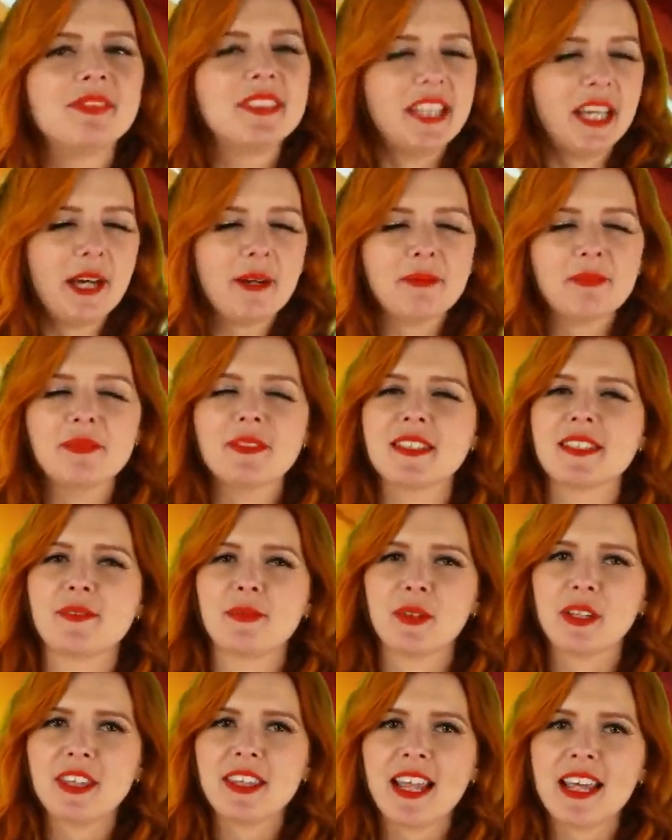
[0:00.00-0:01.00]
Yep,
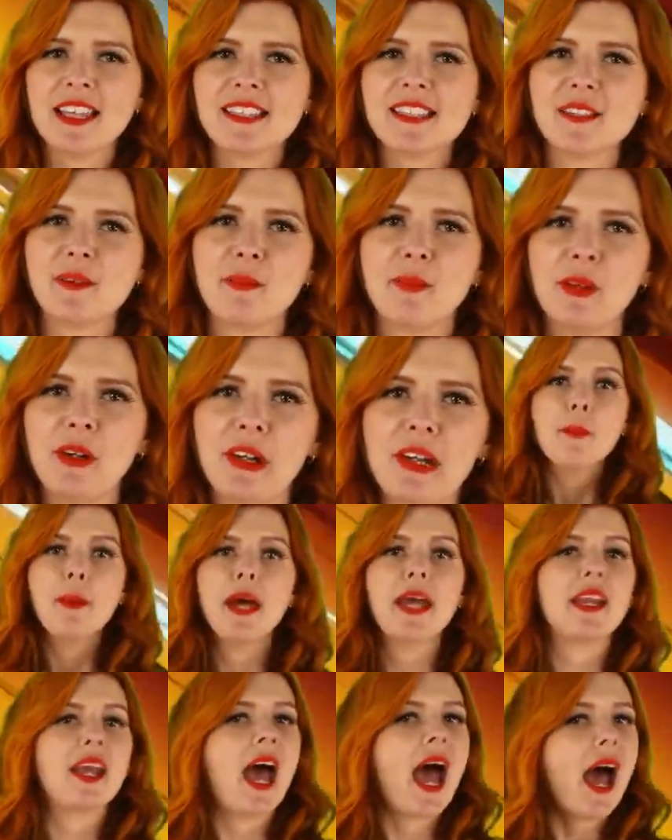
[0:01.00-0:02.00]
it's really that simple.
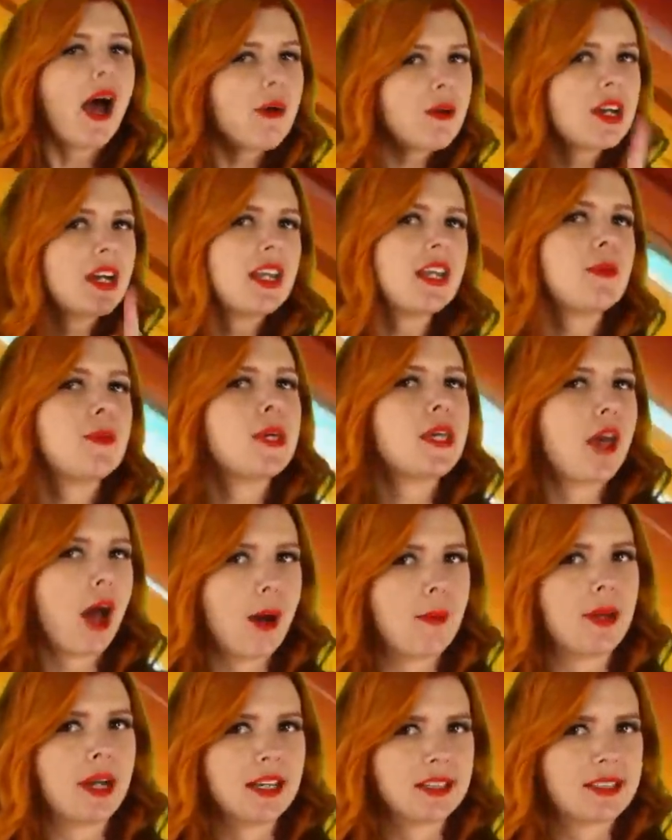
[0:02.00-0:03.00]
But how did he
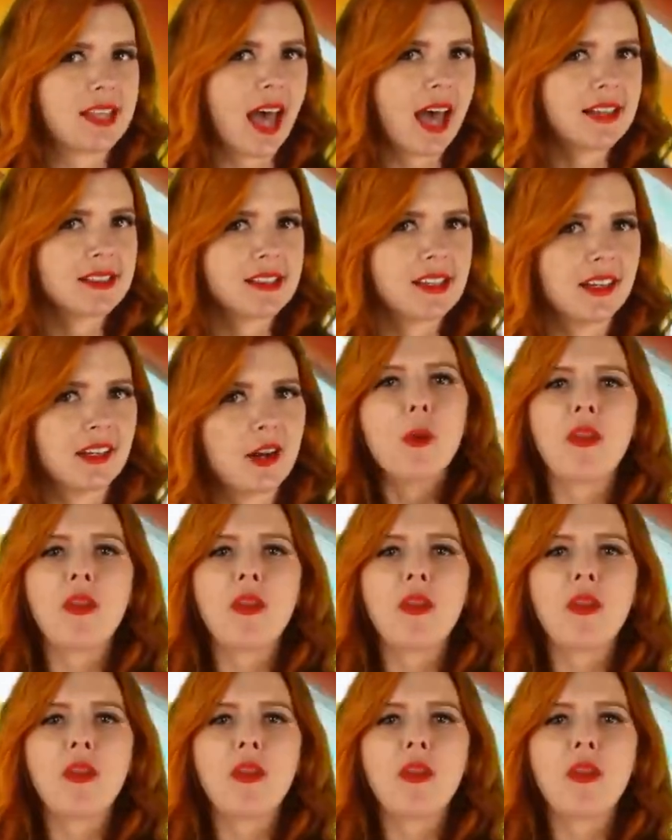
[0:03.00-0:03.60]
become an assassin?